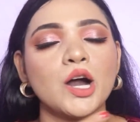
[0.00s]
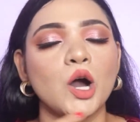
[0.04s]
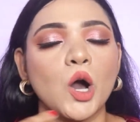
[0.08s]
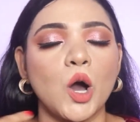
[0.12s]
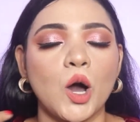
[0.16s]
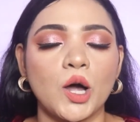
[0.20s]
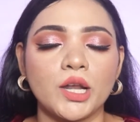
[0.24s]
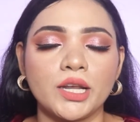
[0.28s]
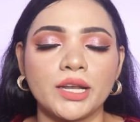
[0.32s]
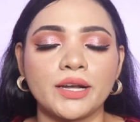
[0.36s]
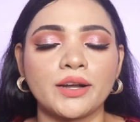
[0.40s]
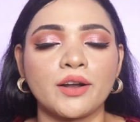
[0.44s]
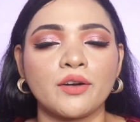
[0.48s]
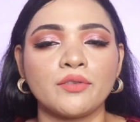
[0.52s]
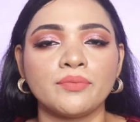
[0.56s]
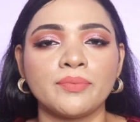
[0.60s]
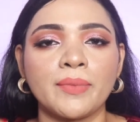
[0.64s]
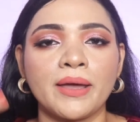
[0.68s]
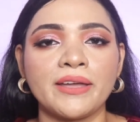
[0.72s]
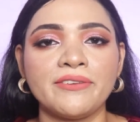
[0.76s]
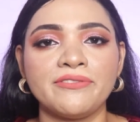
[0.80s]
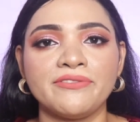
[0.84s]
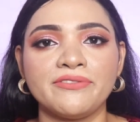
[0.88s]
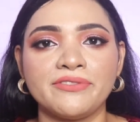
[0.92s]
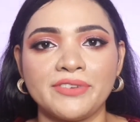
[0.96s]
all around
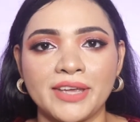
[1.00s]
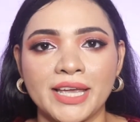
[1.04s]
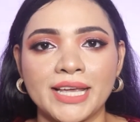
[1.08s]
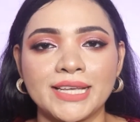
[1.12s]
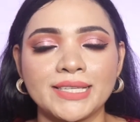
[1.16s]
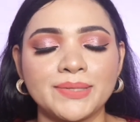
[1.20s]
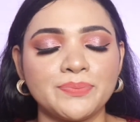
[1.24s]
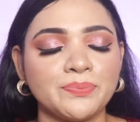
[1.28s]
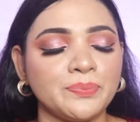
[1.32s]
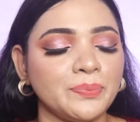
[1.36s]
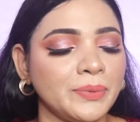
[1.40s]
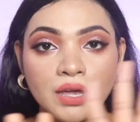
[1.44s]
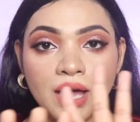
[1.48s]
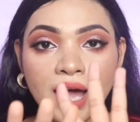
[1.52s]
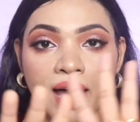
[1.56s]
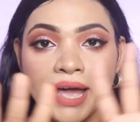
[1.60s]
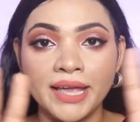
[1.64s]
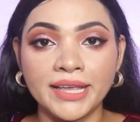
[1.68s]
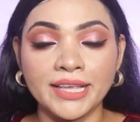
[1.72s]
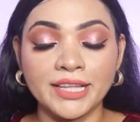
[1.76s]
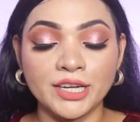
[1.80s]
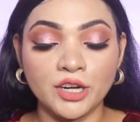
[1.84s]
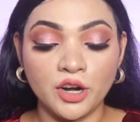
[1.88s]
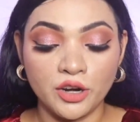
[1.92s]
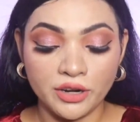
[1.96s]
my face.
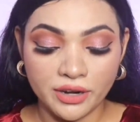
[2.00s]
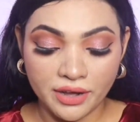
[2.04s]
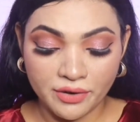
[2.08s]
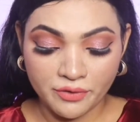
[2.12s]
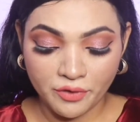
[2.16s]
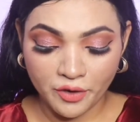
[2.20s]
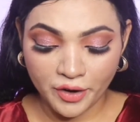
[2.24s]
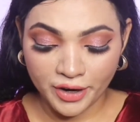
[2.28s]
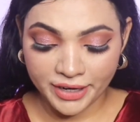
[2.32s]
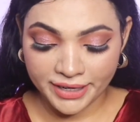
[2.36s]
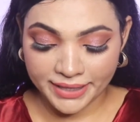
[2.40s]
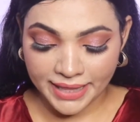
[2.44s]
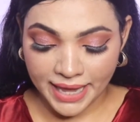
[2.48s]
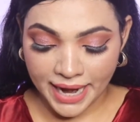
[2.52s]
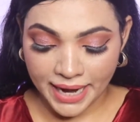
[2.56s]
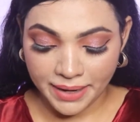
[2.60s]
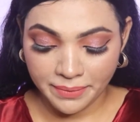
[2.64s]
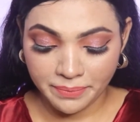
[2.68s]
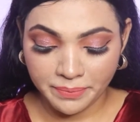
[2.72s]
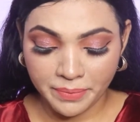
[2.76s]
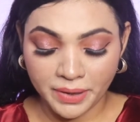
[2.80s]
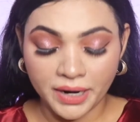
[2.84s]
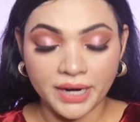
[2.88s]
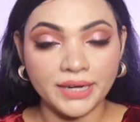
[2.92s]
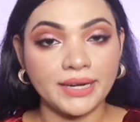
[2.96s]
I cannot avoid
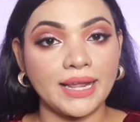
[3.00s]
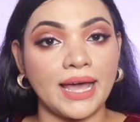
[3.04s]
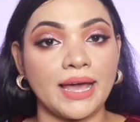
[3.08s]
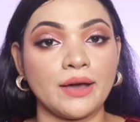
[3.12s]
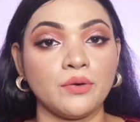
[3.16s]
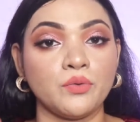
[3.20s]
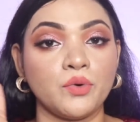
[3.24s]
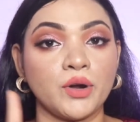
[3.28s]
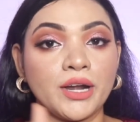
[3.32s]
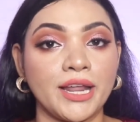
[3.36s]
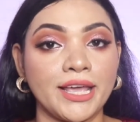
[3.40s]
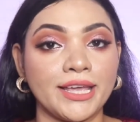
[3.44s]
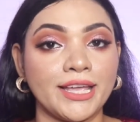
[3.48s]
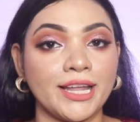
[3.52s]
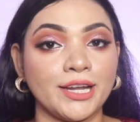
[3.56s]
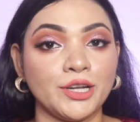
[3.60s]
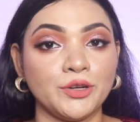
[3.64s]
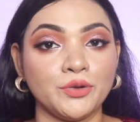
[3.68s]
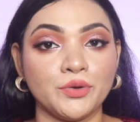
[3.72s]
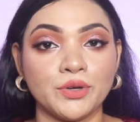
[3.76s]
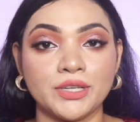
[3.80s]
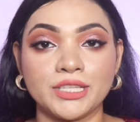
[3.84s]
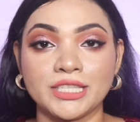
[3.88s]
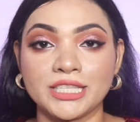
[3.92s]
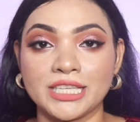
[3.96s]
that, but what I can
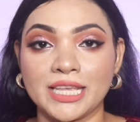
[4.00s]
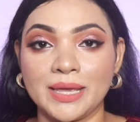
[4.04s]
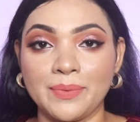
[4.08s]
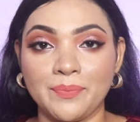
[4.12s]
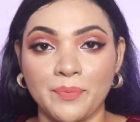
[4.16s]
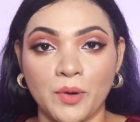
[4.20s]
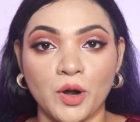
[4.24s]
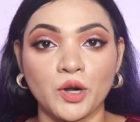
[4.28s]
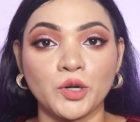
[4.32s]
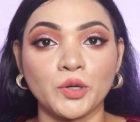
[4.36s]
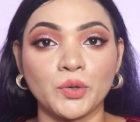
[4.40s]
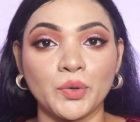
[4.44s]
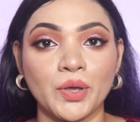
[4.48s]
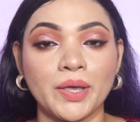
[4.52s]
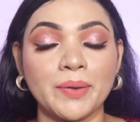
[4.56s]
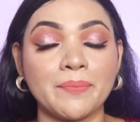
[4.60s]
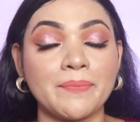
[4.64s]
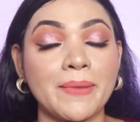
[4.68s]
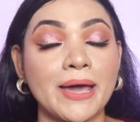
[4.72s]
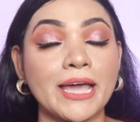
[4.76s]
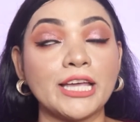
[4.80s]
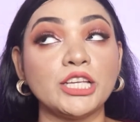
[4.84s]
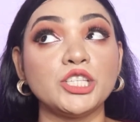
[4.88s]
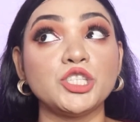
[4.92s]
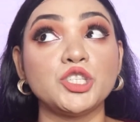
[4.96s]
do is keep on doing
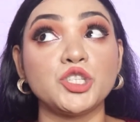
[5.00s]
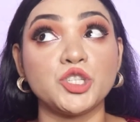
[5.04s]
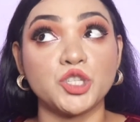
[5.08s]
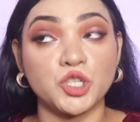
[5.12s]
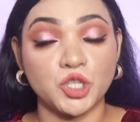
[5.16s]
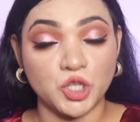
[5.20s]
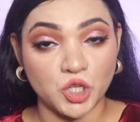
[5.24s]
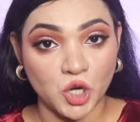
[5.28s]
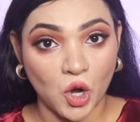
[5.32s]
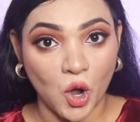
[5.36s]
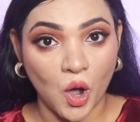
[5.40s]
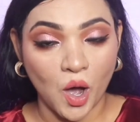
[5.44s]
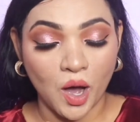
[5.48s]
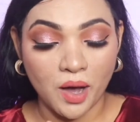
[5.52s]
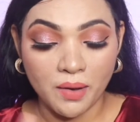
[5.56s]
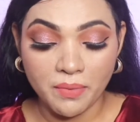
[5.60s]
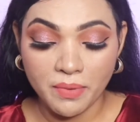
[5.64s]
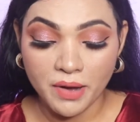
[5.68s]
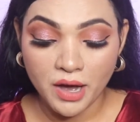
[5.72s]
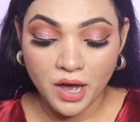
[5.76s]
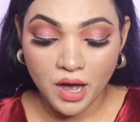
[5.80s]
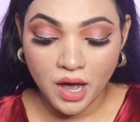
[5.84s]
my job.